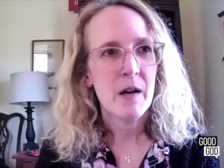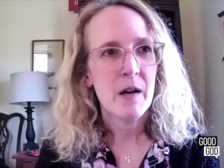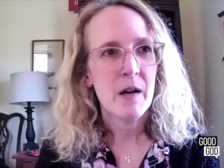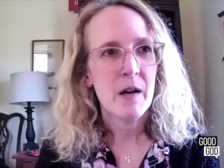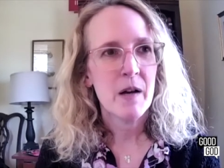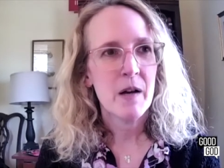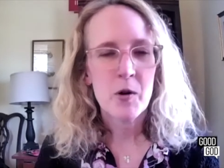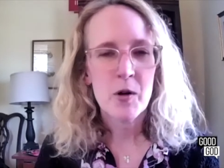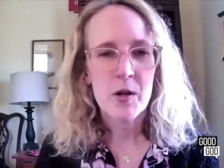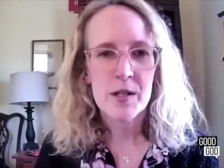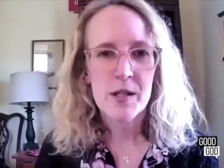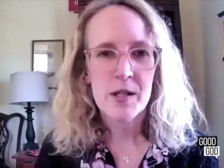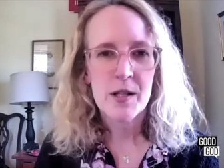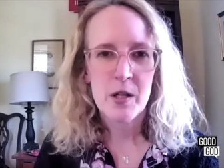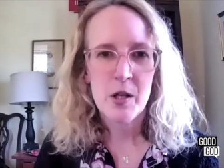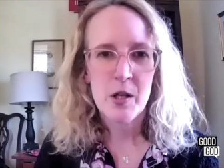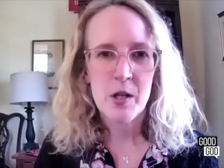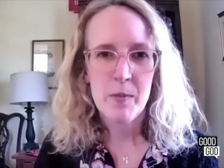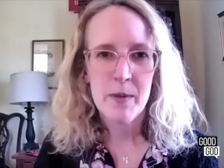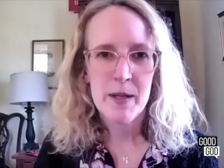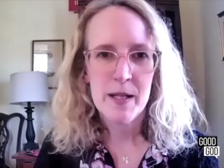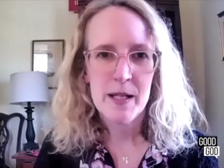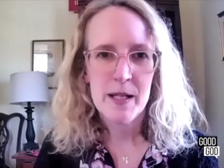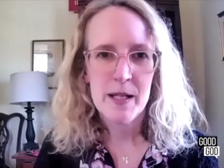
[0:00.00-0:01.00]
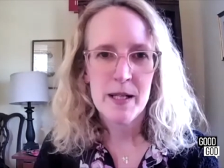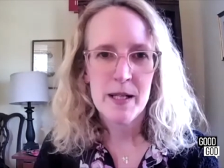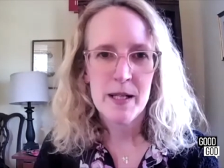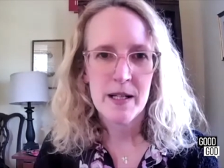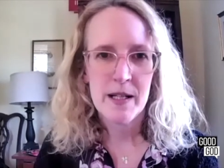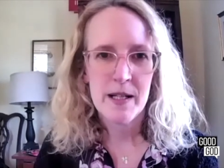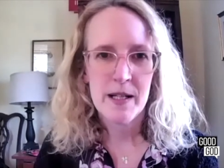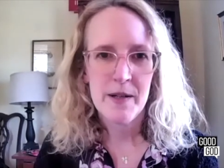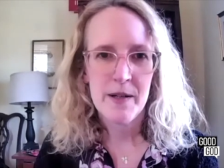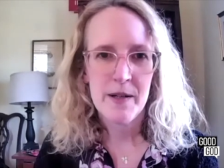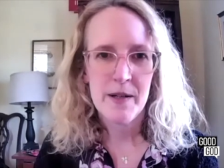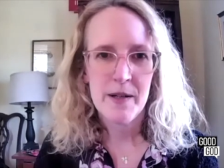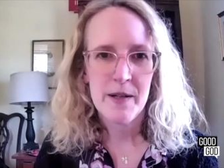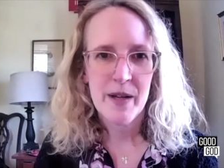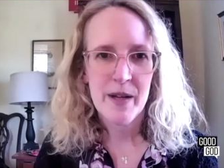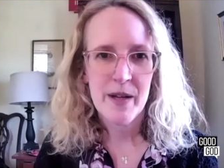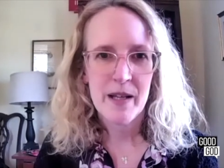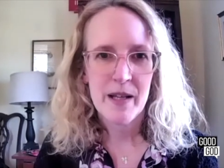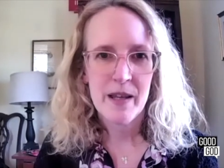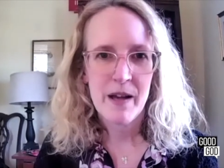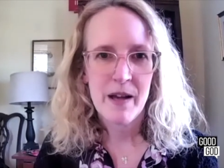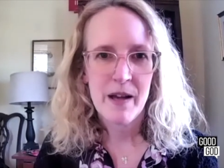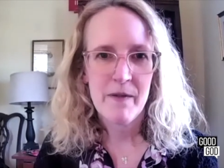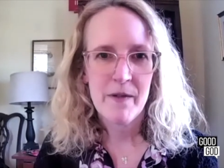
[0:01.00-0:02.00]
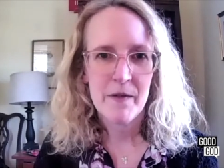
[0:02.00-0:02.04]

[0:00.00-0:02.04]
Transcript: focus on human dignity and love of